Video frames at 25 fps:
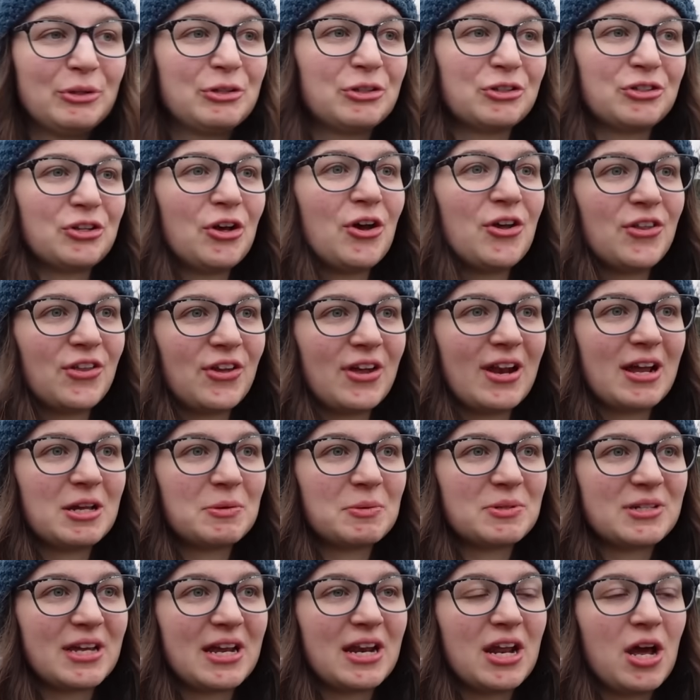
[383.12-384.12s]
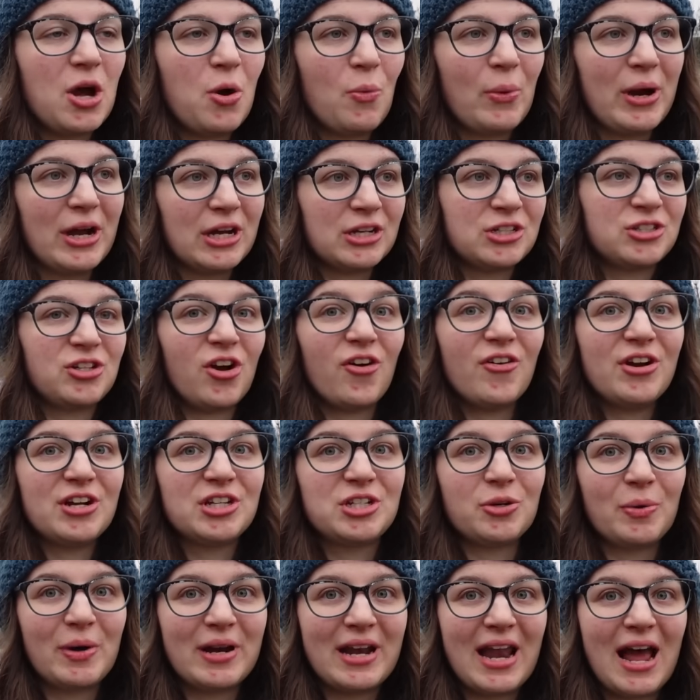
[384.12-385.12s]
just heard the announcement saying, we are sorry
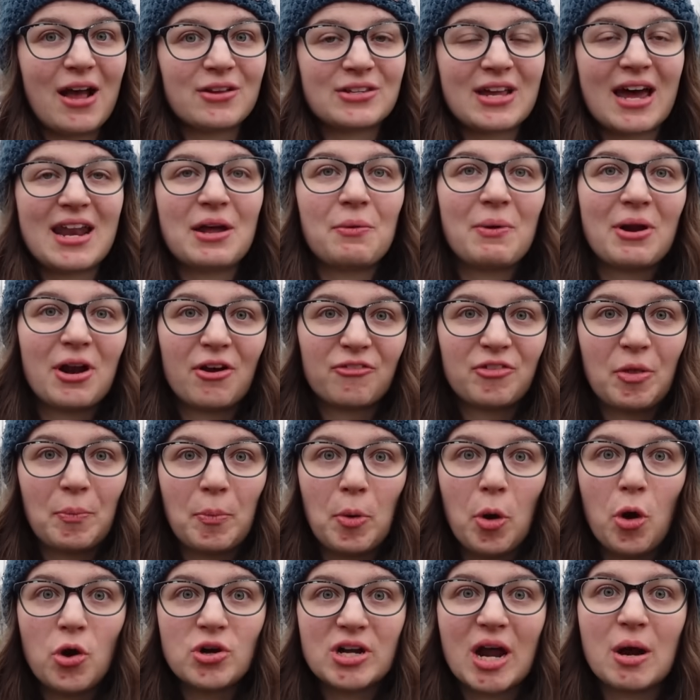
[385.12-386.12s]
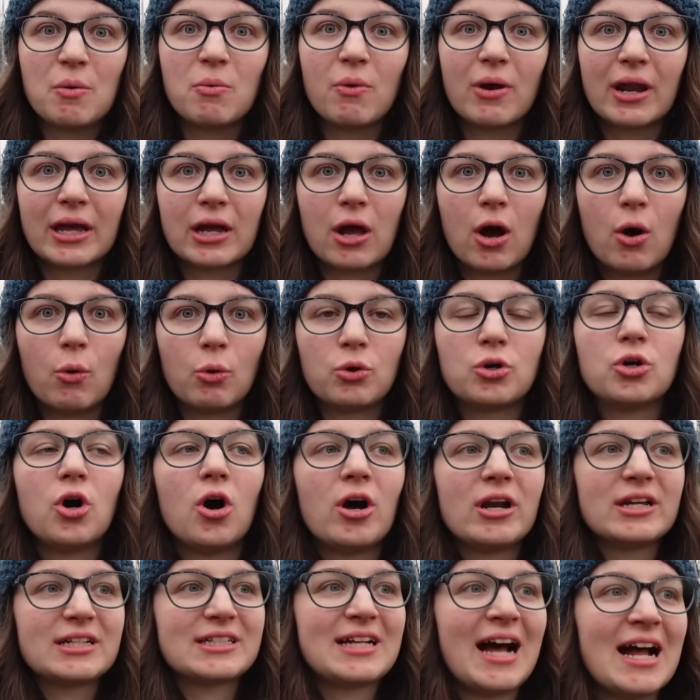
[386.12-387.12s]
to announce, and it went off the board, and we were like, oh
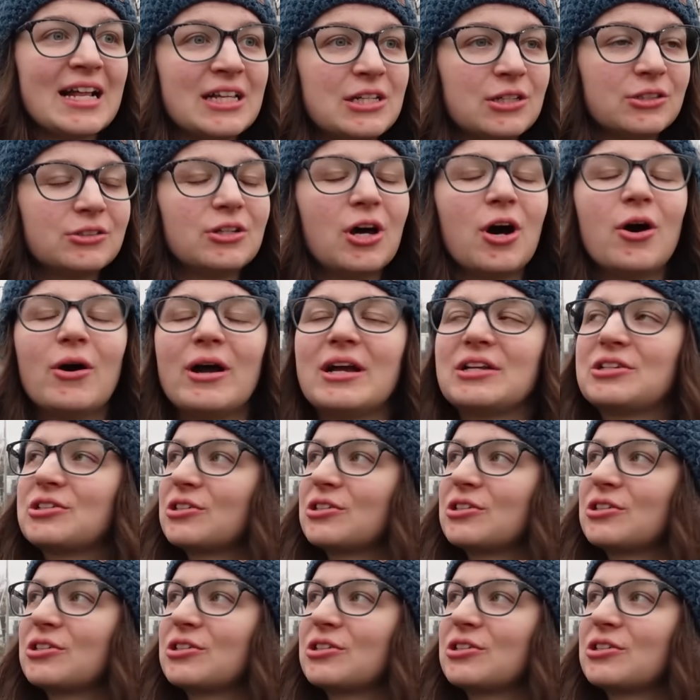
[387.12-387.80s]
God, it's cancelled. No, it's